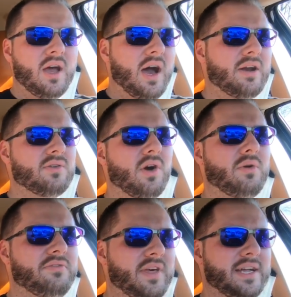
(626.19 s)
I don't
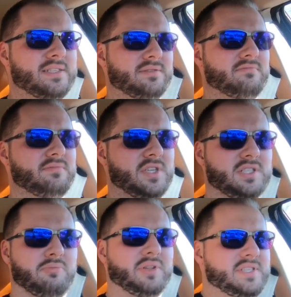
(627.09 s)
know if that's
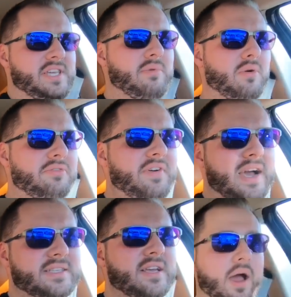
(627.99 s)
just a placebo
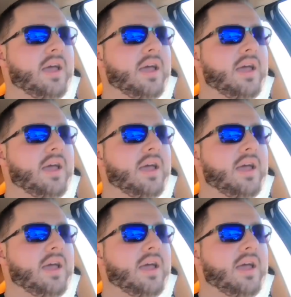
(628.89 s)
effect.